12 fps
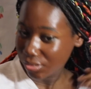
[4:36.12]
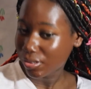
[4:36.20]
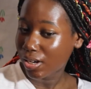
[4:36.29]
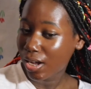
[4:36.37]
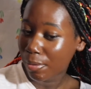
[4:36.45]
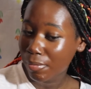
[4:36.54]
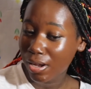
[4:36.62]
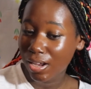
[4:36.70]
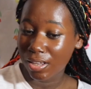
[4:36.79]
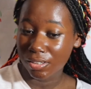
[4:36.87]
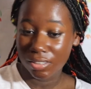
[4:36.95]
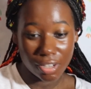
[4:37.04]
That's why I got
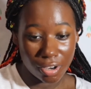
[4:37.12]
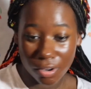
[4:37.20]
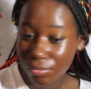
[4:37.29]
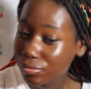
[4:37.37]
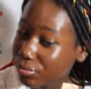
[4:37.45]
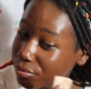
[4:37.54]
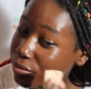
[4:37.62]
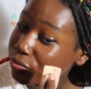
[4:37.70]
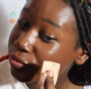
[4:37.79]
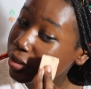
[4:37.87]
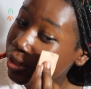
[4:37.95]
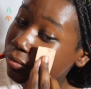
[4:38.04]
mine off for
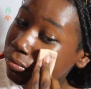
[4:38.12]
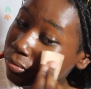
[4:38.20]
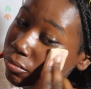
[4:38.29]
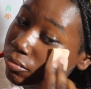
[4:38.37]
free.